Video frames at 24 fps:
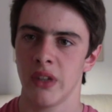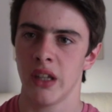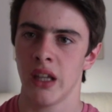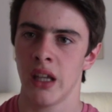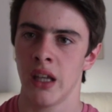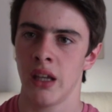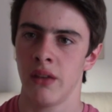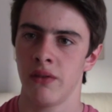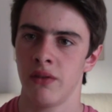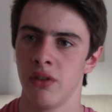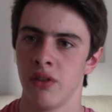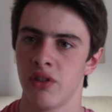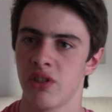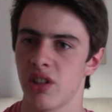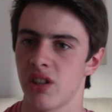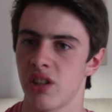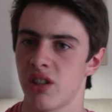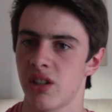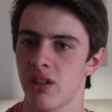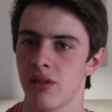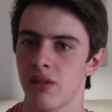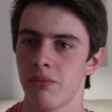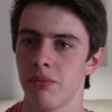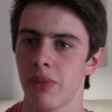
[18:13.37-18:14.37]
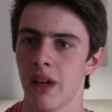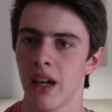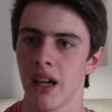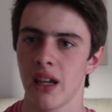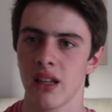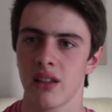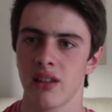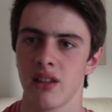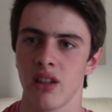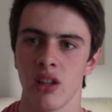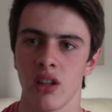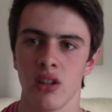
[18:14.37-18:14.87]
if you
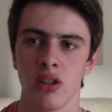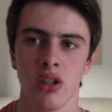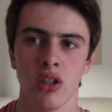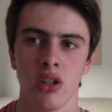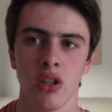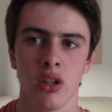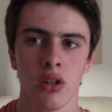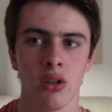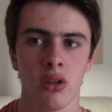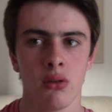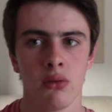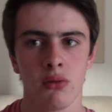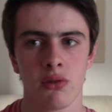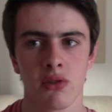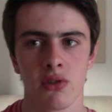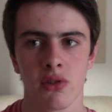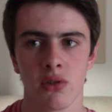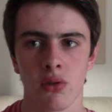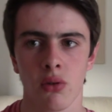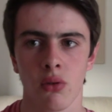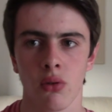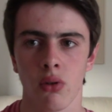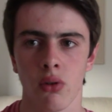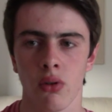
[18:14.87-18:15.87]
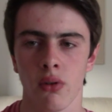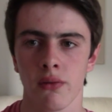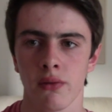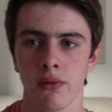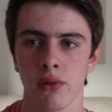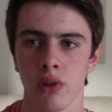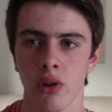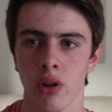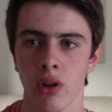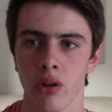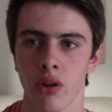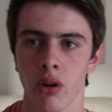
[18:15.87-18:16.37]
suspect the new sort of
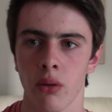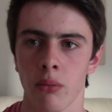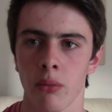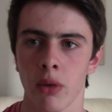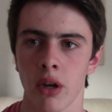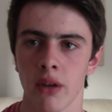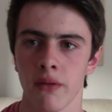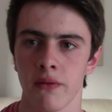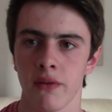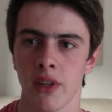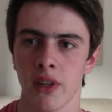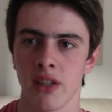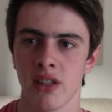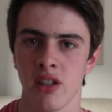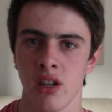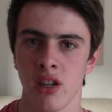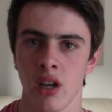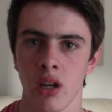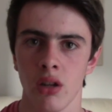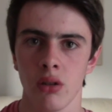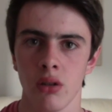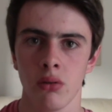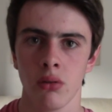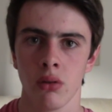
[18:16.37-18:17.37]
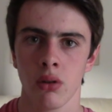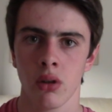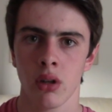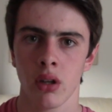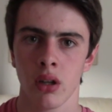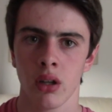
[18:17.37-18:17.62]
look on my video